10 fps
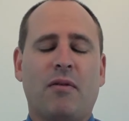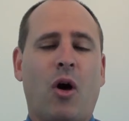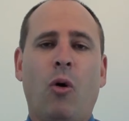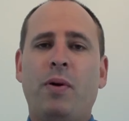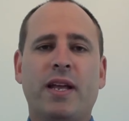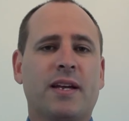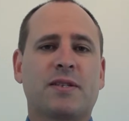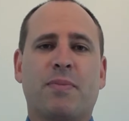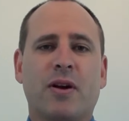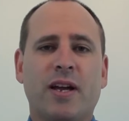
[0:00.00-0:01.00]
opening
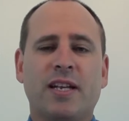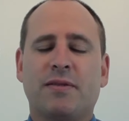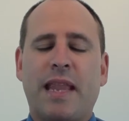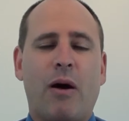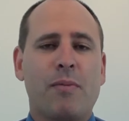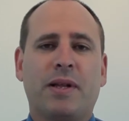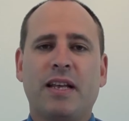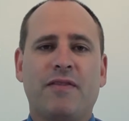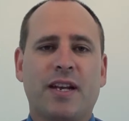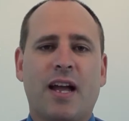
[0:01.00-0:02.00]
experience. Now I
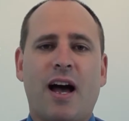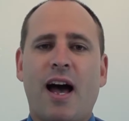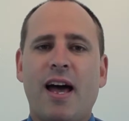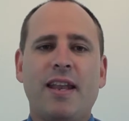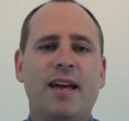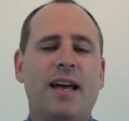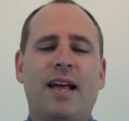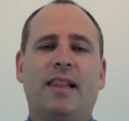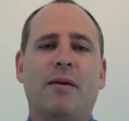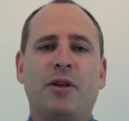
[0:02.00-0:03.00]
believe in God.
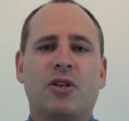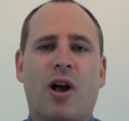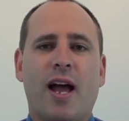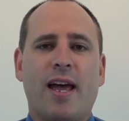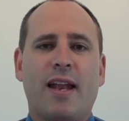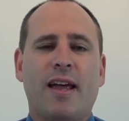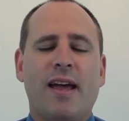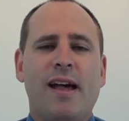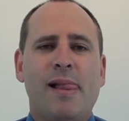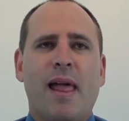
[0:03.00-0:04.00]
Let me try it.
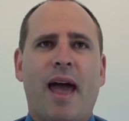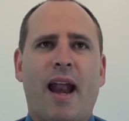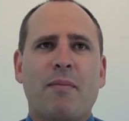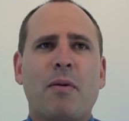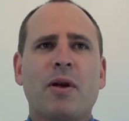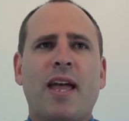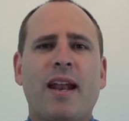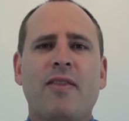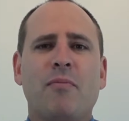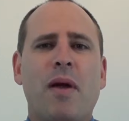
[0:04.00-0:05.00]
And I remember
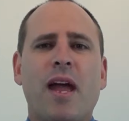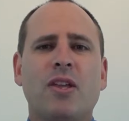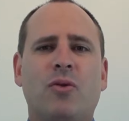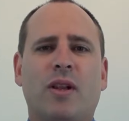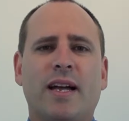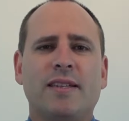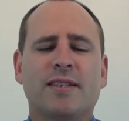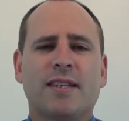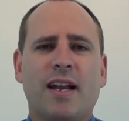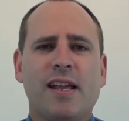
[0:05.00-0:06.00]
getting the manual and
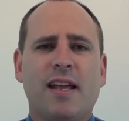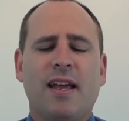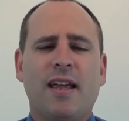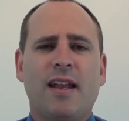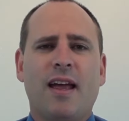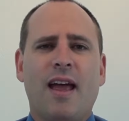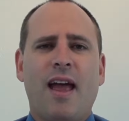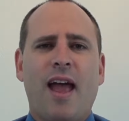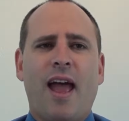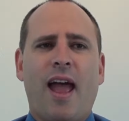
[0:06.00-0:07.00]
studying it,
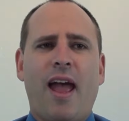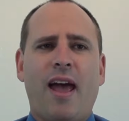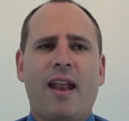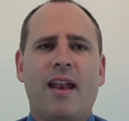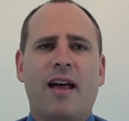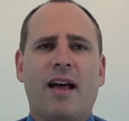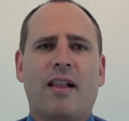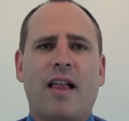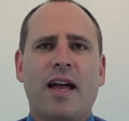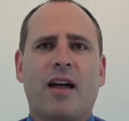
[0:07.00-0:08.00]
and
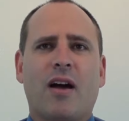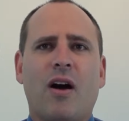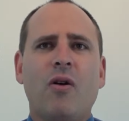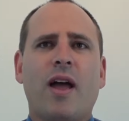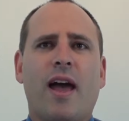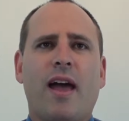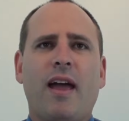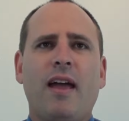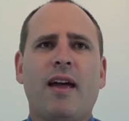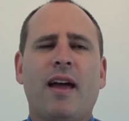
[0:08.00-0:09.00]

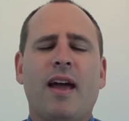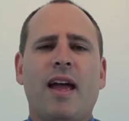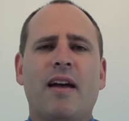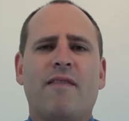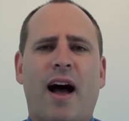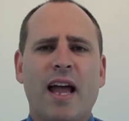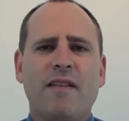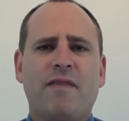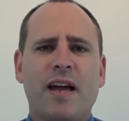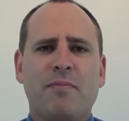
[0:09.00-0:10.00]
okay, if I
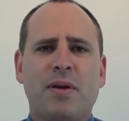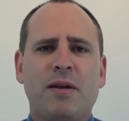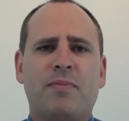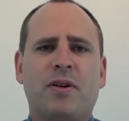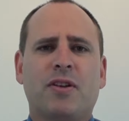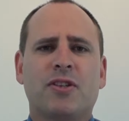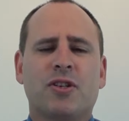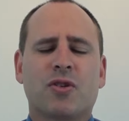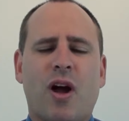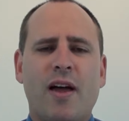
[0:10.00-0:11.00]
invite people to
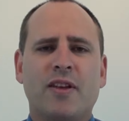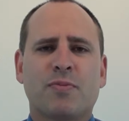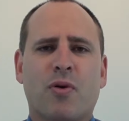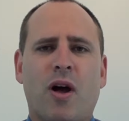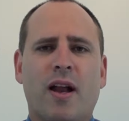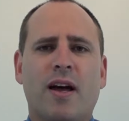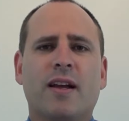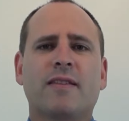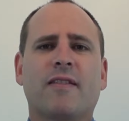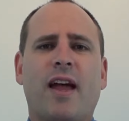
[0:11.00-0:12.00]
try this
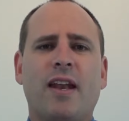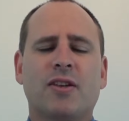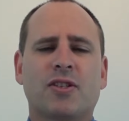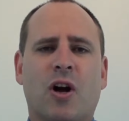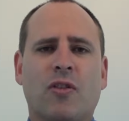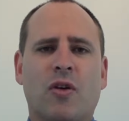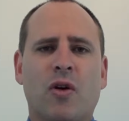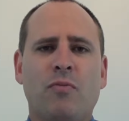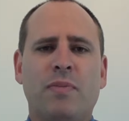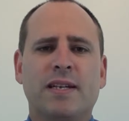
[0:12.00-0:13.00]
product and to start their
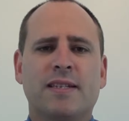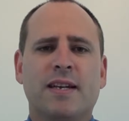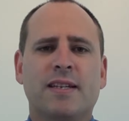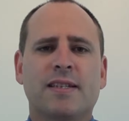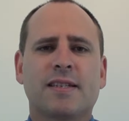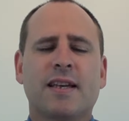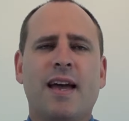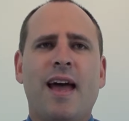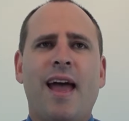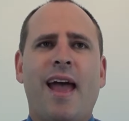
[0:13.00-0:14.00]
own business,
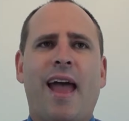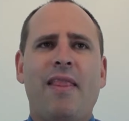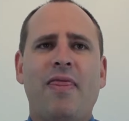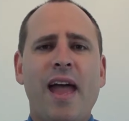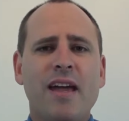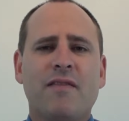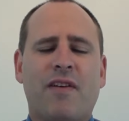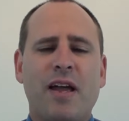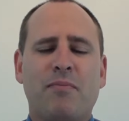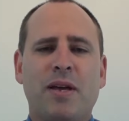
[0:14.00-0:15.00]
and they
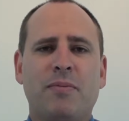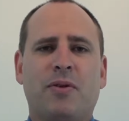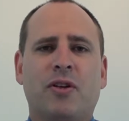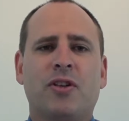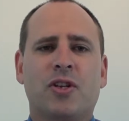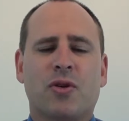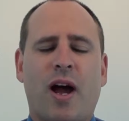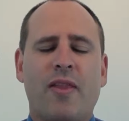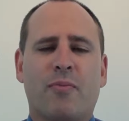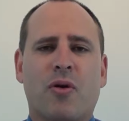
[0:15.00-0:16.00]
invite people to
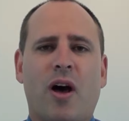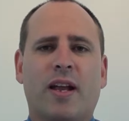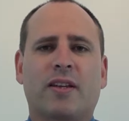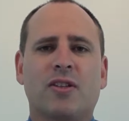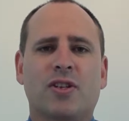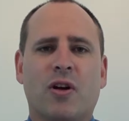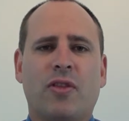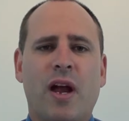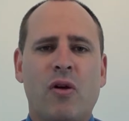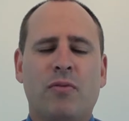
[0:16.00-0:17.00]
try the product and start
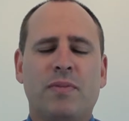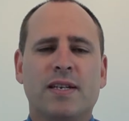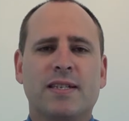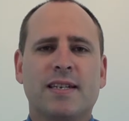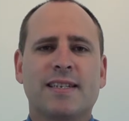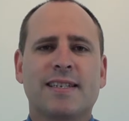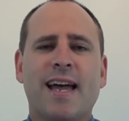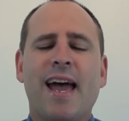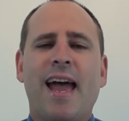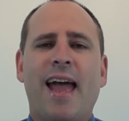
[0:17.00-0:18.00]
their own
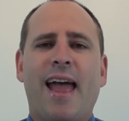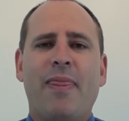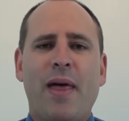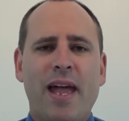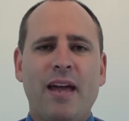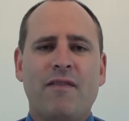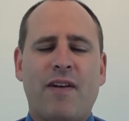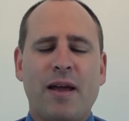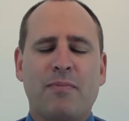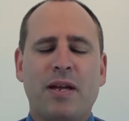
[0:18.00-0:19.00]
business, and they
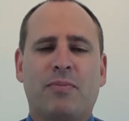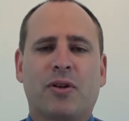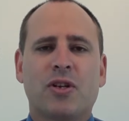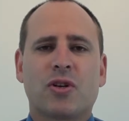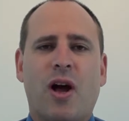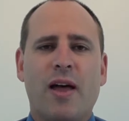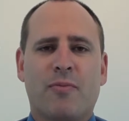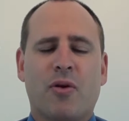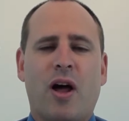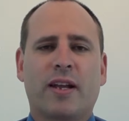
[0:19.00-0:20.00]
invite people to try the
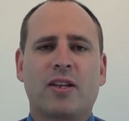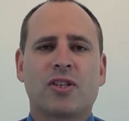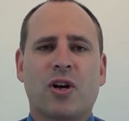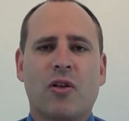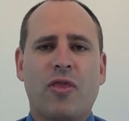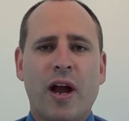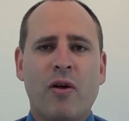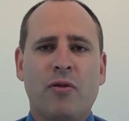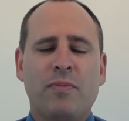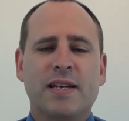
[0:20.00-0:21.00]
product and start their
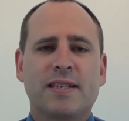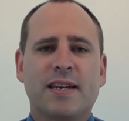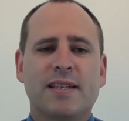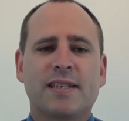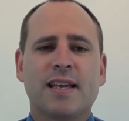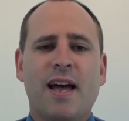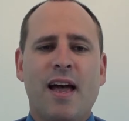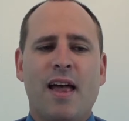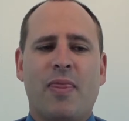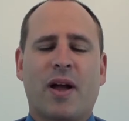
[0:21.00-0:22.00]
own business,
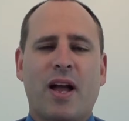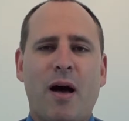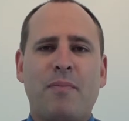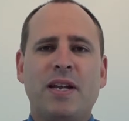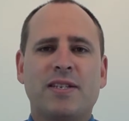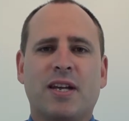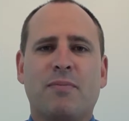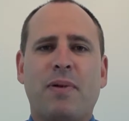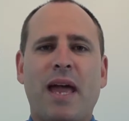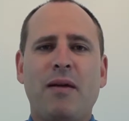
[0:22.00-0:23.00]
the company's going
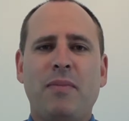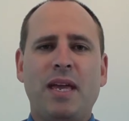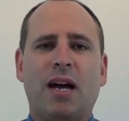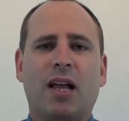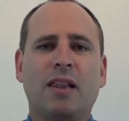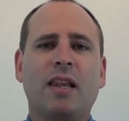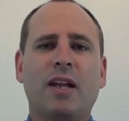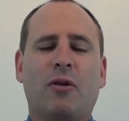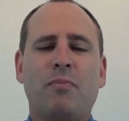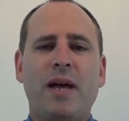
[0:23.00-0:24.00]
to pay me a
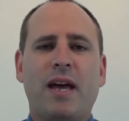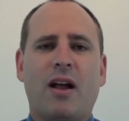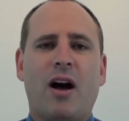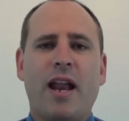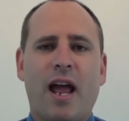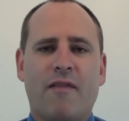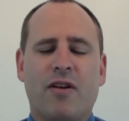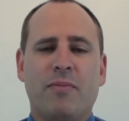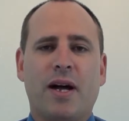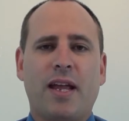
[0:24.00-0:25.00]
little bit on
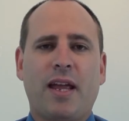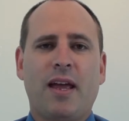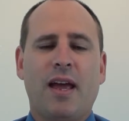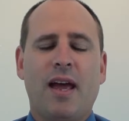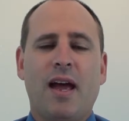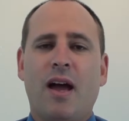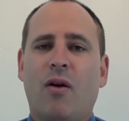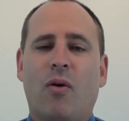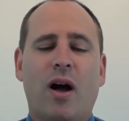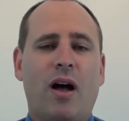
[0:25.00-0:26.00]
everybody.
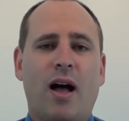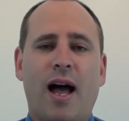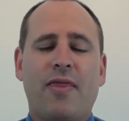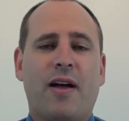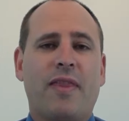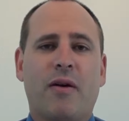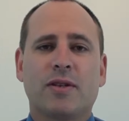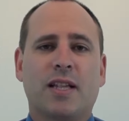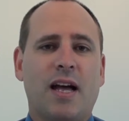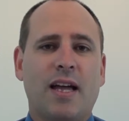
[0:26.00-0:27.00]
Well, I thought that
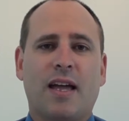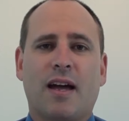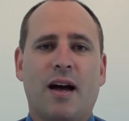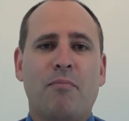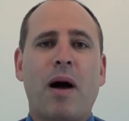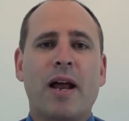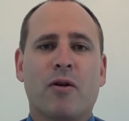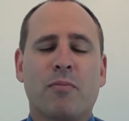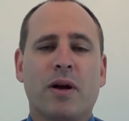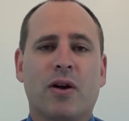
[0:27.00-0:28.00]
was like a minor
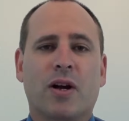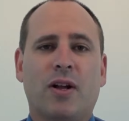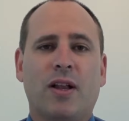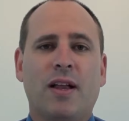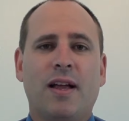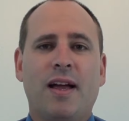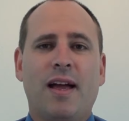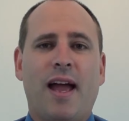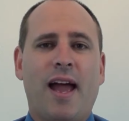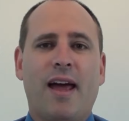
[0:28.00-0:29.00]
miracle.
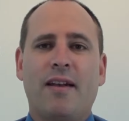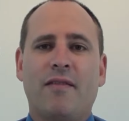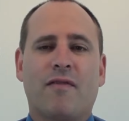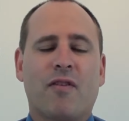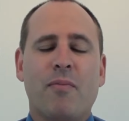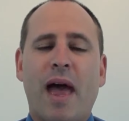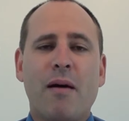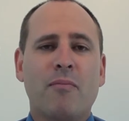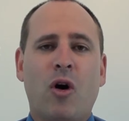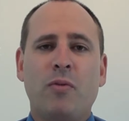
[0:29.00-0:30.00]
And from
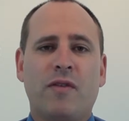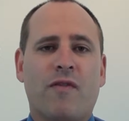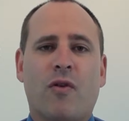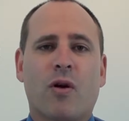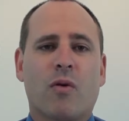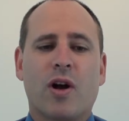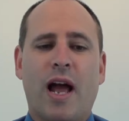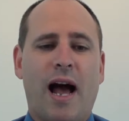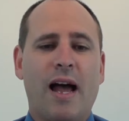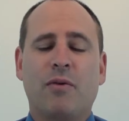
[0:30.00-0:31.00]
that moment forward,
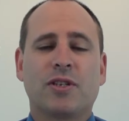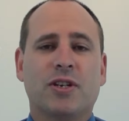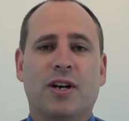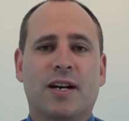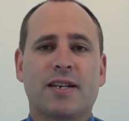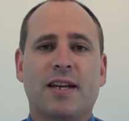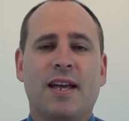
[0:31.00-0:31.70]
I was hooked.